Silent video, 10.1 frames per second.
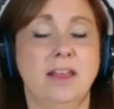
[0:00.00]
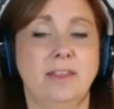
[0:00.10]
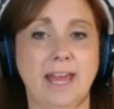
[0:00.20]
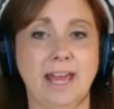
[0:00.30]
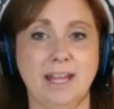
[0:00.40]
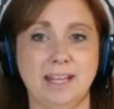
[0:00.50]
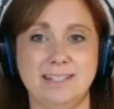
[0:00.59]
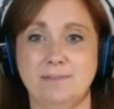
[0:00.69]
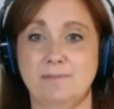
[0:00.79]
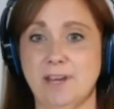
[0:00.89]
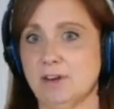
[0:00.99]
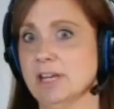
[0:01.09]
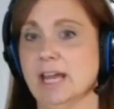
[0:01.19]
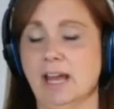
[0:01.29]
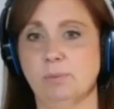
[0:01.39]
That is a
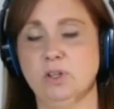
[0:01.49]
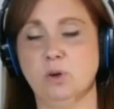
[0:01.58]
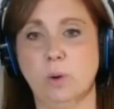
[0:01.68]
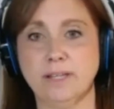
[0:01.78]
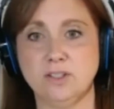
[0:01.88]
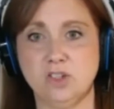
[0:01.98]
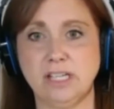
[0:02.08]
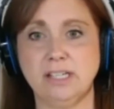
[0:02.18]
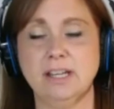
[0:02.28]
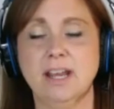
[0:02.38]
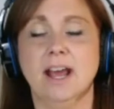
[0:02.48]
very common question